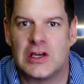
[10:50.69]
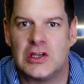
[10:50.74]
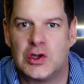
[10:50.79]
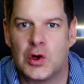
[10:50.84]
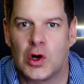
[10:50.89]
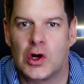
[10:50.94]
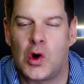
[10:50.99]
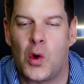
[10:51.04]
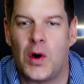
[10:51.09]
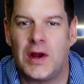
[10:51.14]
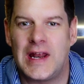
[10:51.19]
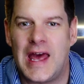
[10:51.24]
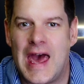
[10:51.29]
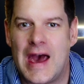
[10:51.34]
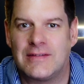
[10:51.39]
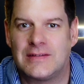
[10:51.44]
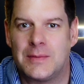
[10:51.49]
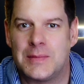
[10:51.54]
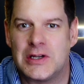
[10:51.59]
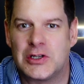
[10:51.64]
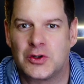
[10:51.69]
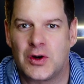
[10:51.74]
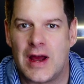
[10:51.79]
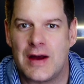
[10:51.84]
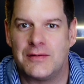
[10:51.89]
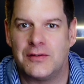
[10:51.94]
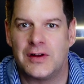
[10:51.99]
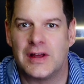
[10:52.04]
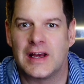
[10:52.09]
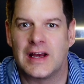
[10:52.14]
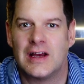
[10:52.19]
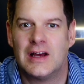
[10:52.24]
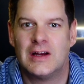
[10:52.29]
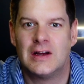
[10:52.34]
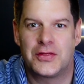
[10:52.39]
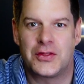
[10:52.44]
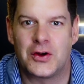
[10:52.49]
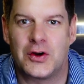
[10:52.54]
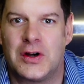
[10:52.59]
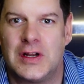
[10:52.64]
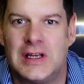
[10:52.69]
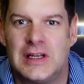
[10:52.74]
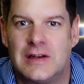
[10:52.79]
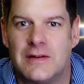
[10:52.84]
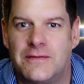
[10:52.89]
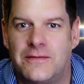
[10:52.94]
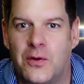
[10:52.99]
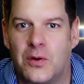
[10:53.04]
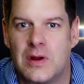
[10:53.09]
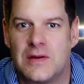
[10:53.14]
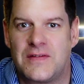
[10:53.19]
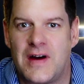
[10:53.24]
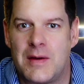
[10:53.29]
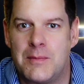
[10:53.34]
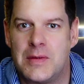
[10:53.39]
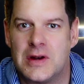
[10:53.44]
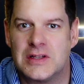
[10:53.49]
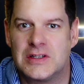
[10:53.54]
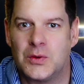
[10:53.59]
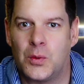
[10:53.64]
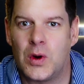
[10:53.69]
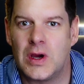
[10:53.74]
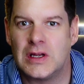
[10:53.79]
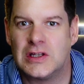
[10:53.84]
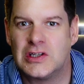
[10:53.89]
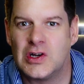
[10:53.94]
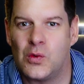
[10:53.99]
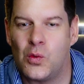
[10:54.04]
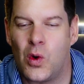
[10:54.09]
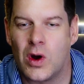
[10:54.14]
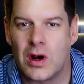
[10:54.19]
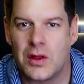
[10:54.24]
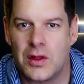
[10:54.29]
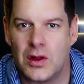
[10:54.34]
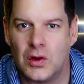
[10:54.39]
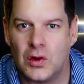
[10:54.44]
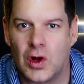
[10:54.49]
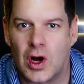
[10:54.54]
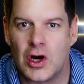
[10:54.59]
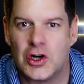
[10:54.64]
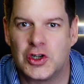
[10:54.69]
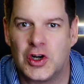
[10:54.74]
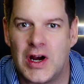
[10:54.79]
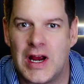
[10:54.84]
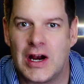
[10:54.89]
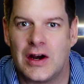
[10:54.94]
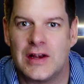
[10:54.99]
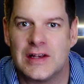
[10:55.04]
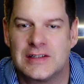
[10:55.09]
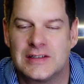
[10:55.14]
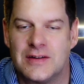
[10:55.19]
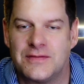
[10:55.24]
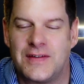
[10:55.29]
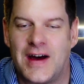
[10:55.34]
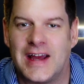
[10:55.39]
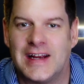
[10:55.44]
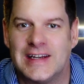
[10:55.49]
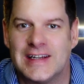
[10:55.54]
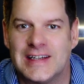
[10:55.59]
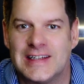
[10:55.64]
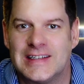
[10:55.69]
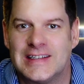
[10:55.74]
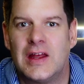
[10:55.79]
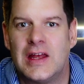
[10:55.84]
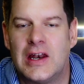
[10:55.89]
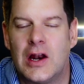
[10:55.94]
you're going to have to be traveling 30 to 45 minutes away to one of the larger areas to find it.